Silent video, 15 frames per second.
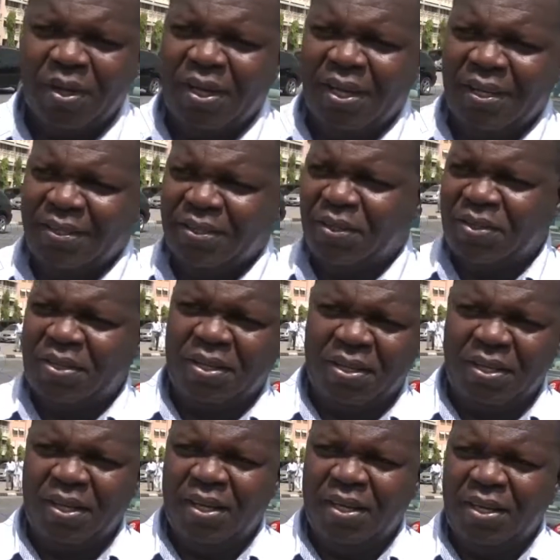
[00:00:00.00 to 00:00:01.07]
It's not
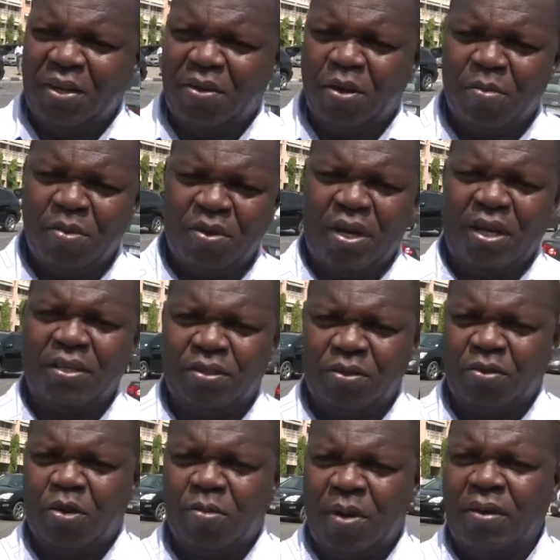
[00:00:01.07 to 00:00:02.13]
the commoners to
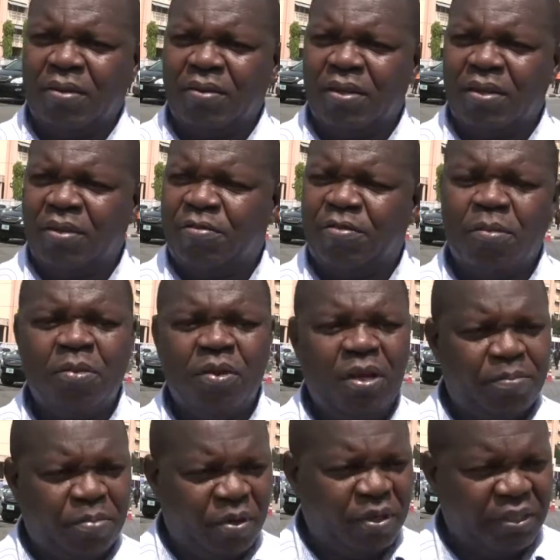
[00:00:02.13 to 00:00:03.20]
come and formulate
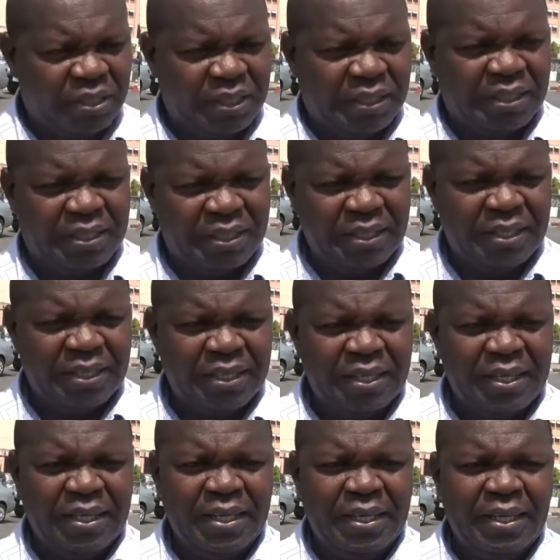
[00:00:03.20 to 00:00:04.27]
policies.
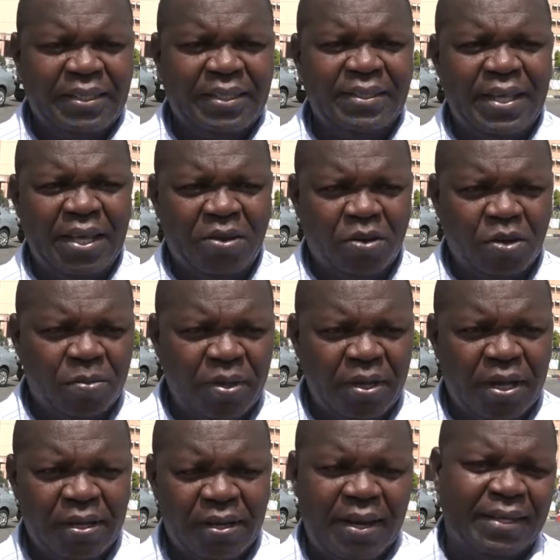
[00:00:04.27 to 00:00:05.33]
It is the economic
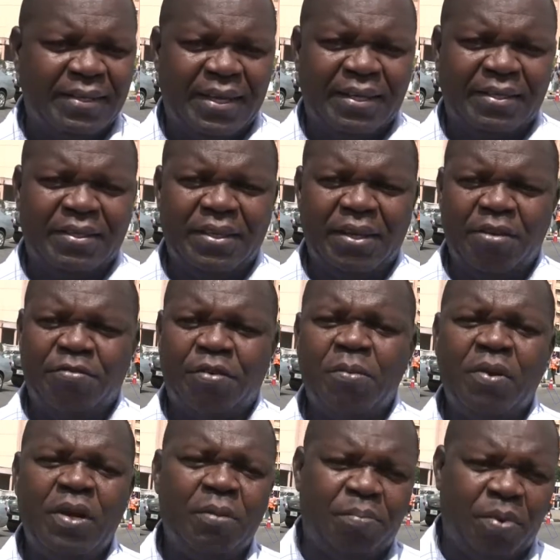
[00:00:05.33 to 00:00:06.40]
handlers that
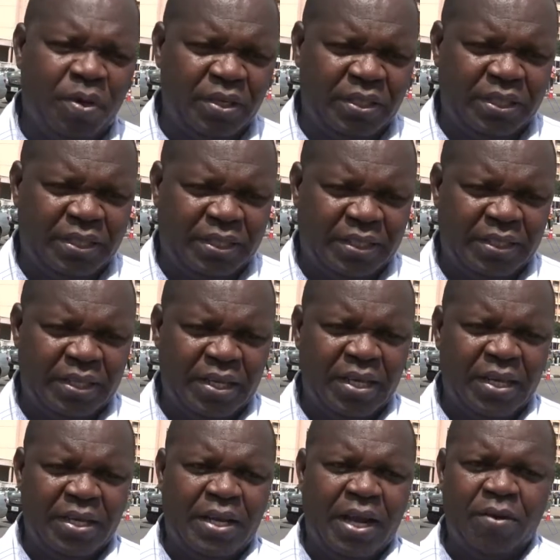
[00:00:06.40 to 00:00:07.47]
formulate policies
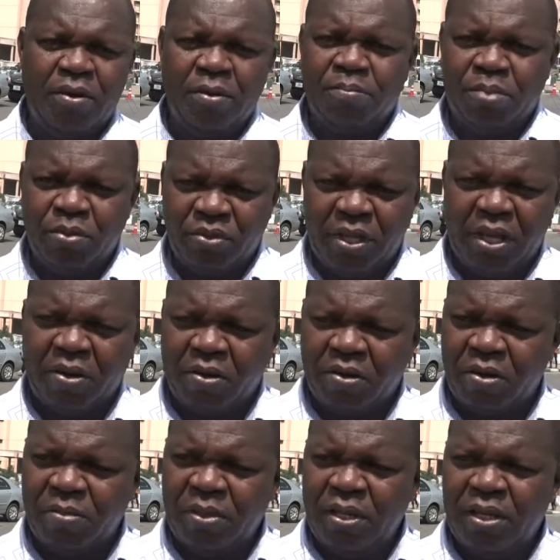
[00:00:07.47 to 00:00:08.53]
that will boost the
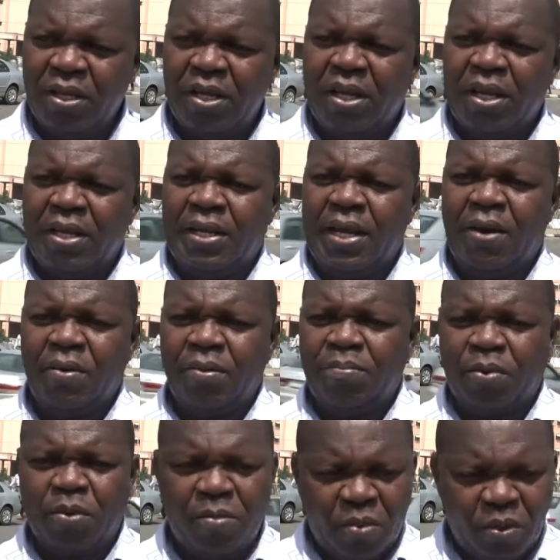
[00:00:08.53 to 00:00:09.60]
economy, that will
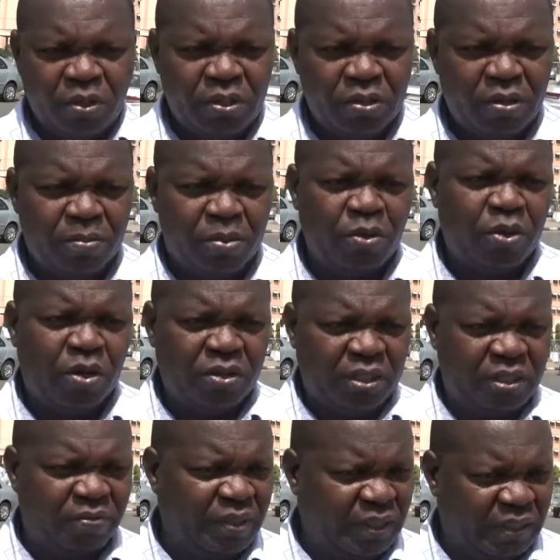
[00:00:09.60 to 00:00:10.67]
promote
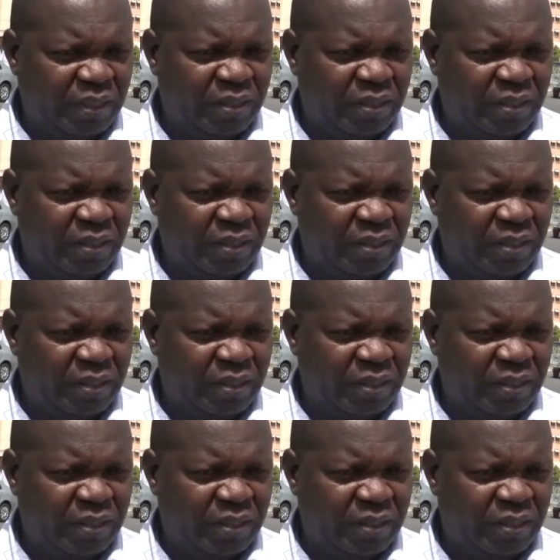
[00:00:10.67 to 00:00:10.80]
productivity.